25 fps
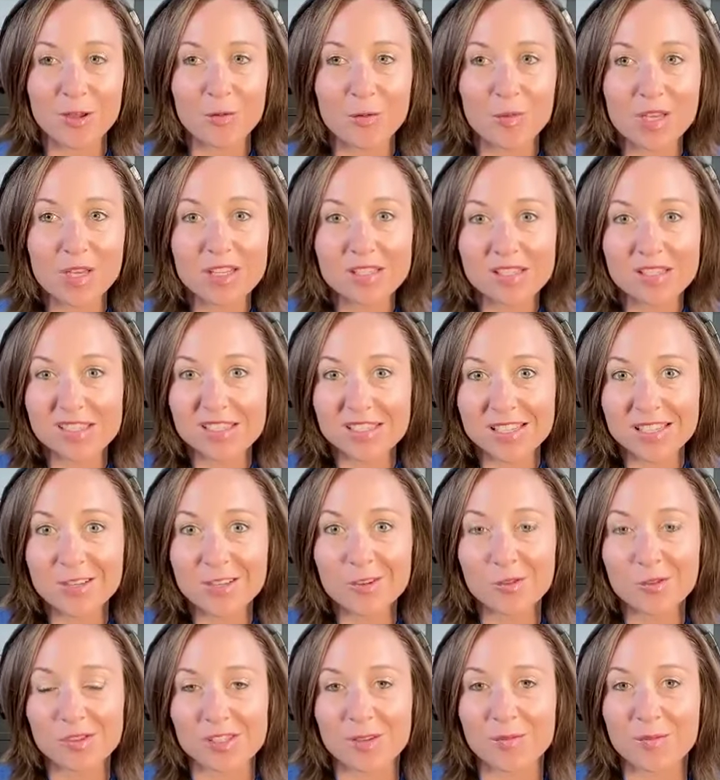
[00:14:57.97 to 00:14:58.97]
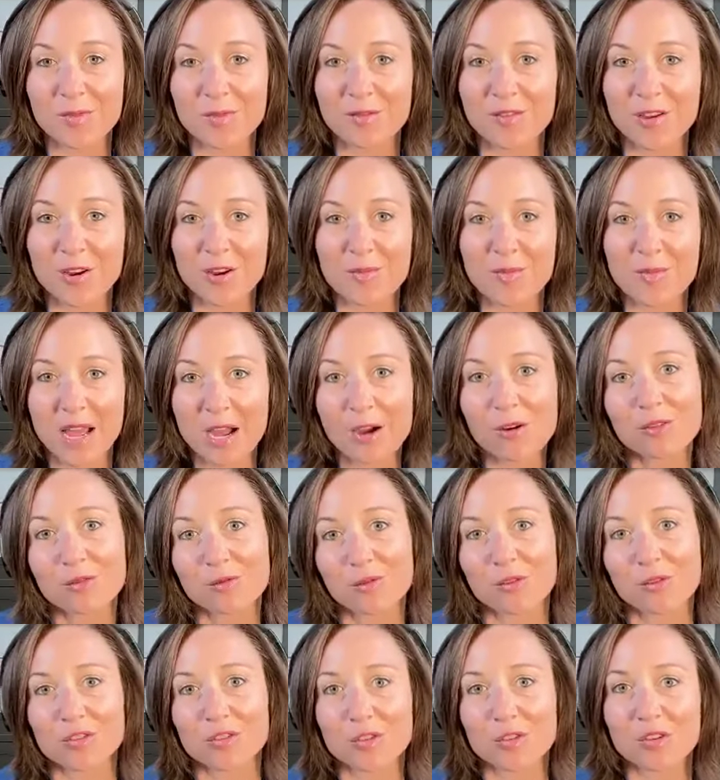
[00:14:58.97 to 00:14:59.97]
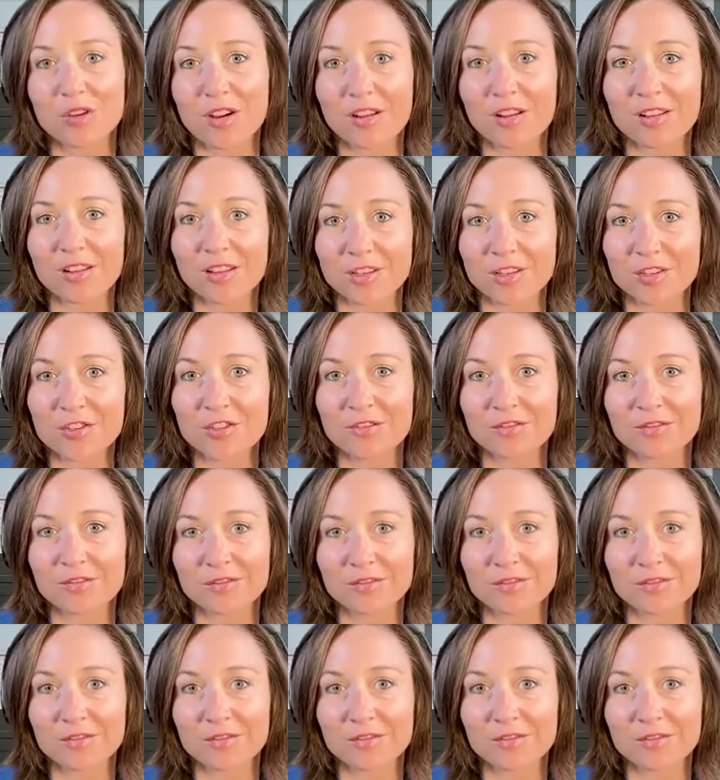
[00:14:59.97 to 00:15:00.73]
because it signals something very powerful to a college.